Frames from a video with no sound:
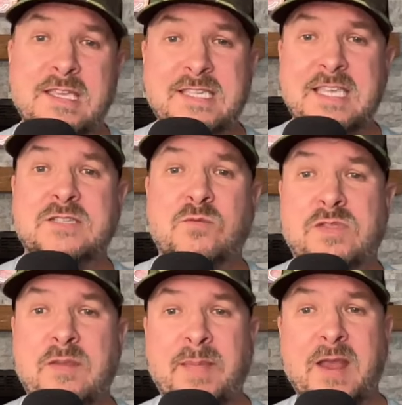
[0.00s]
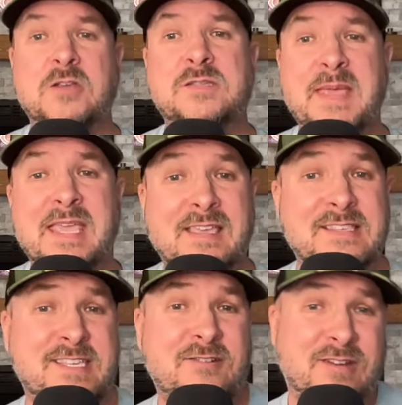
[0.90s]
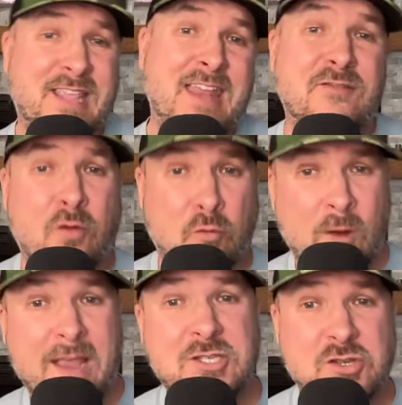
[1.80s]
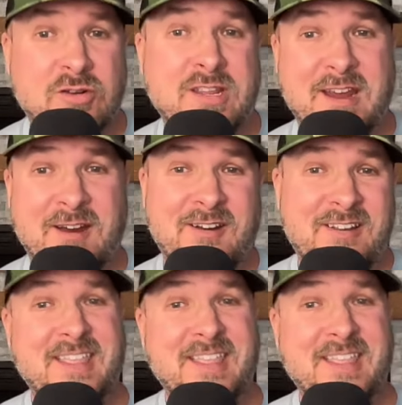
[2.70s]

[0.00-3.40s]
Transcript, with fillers: season with the Bears being considered kind of a redshirt year,